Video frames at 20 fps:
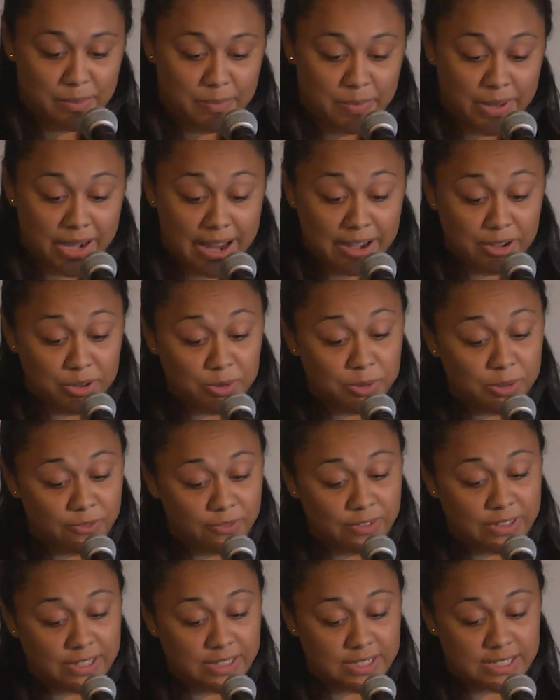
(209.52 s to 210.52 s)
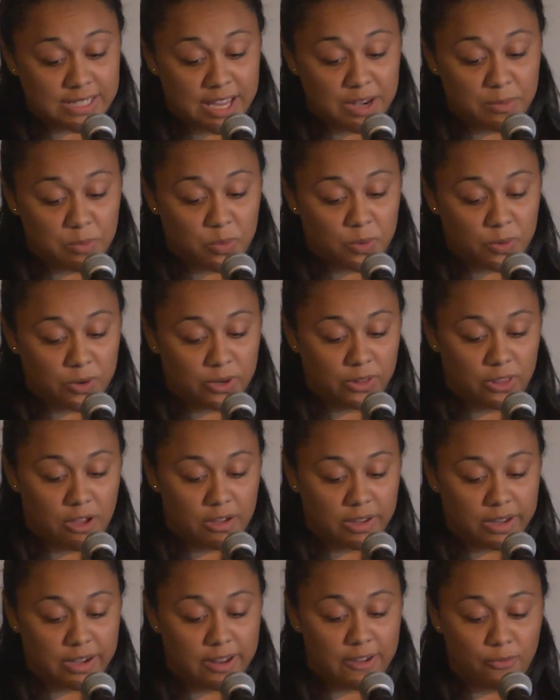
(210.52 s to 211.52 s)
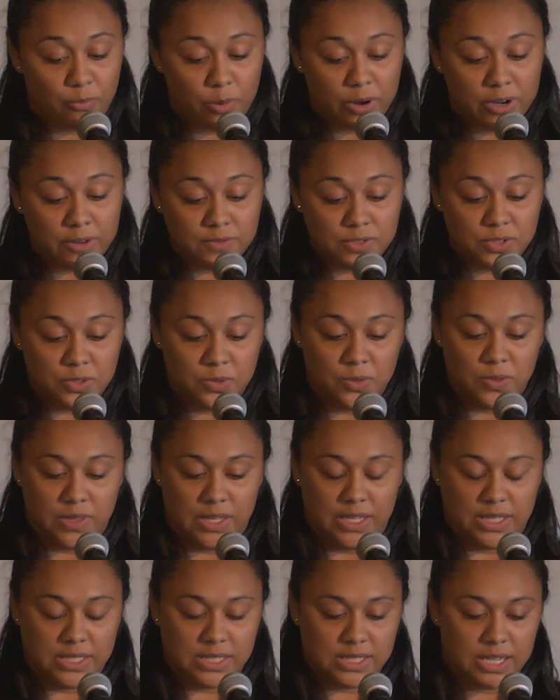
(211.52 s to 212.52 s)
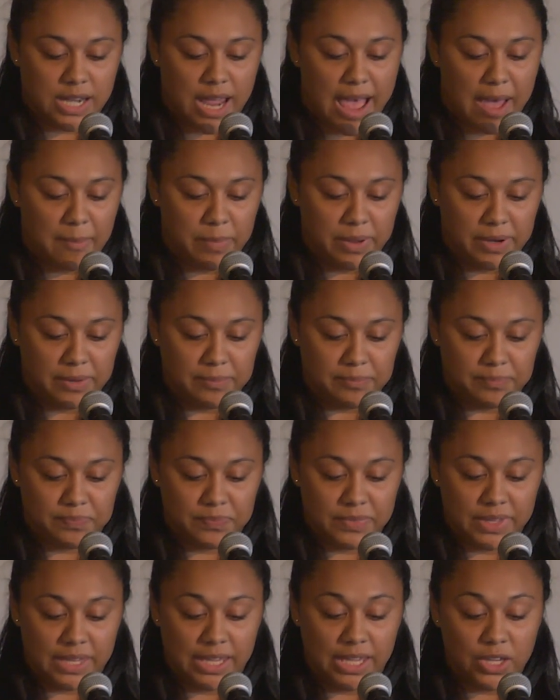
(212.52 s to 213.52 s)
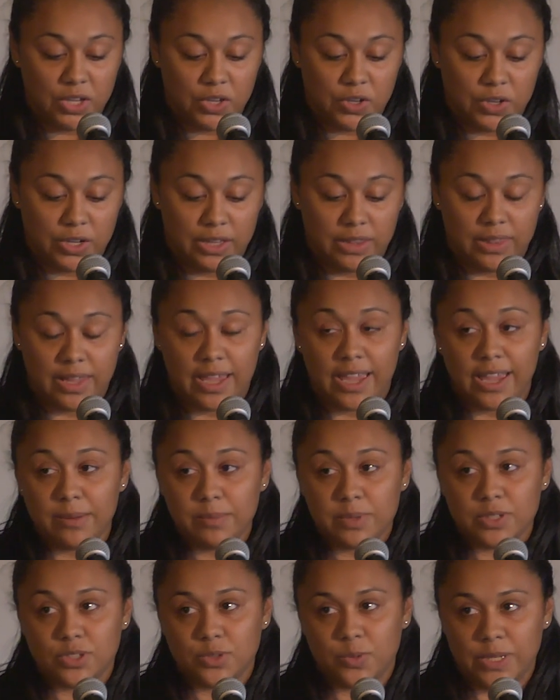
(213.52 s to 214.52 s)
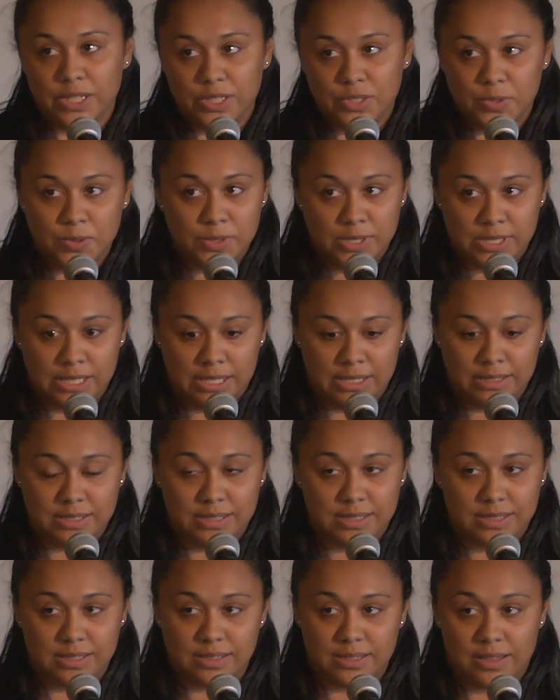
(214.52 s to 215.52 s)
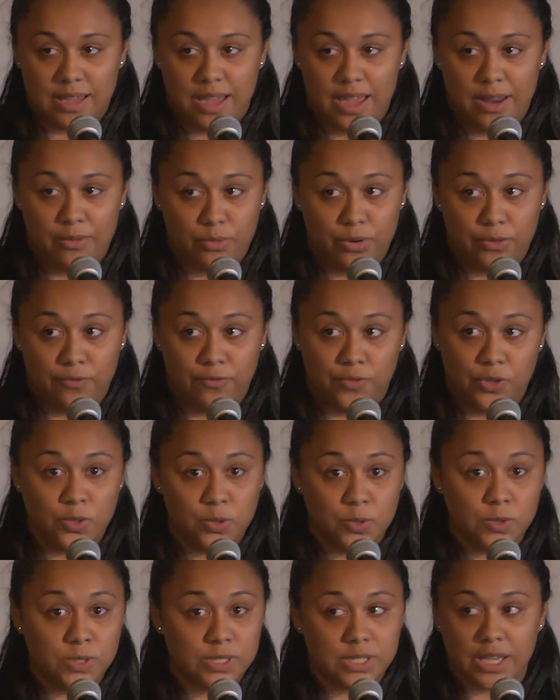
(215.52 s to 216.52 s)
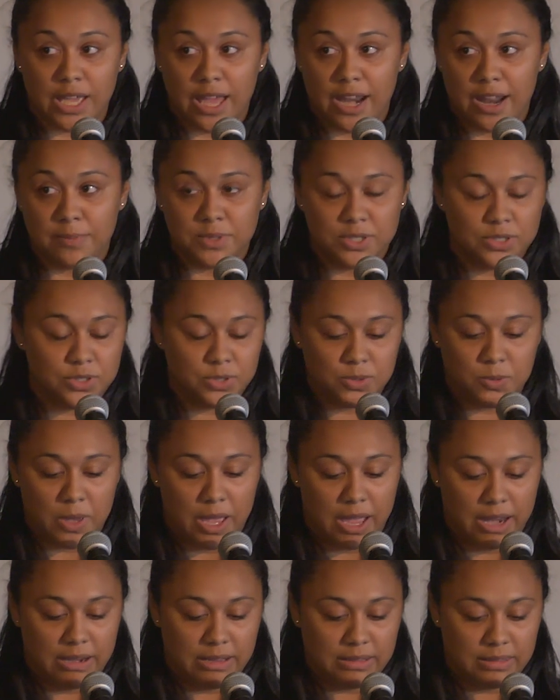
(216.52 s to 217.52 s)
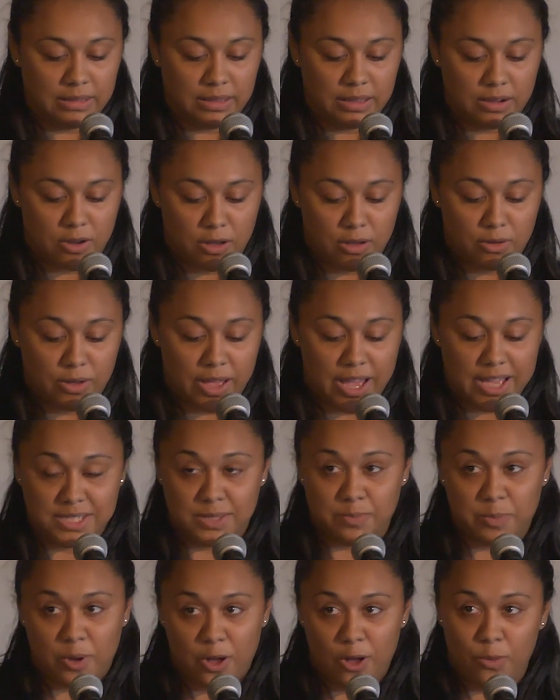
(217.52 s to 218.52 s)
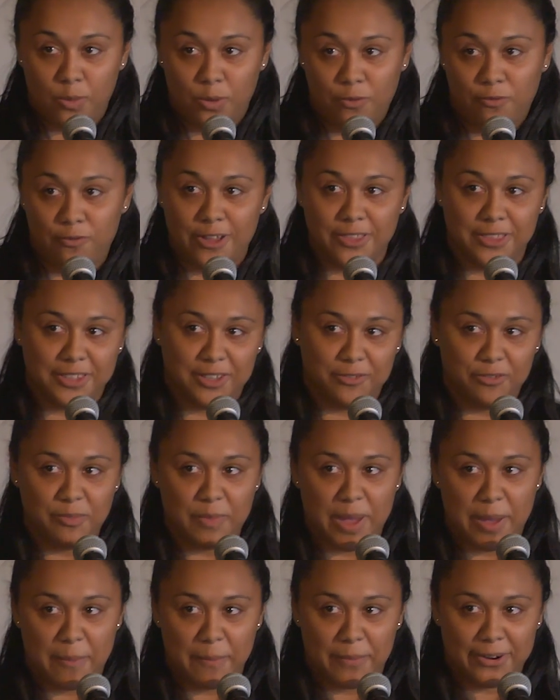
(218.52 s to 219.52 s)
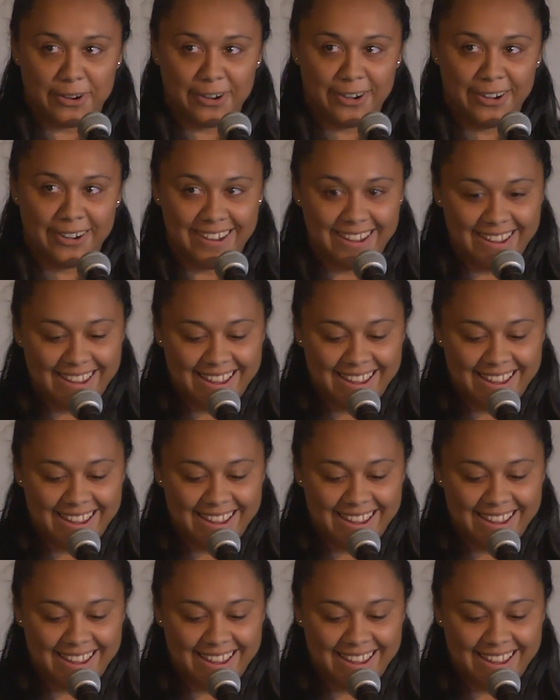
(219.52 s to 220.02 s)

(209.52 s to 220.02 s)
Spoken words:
But I knew if he stayed bored long enough, one of two things could happen. He could lay in between 2 seats and refuse to get up to do anything at all, as Paul will fondly remember,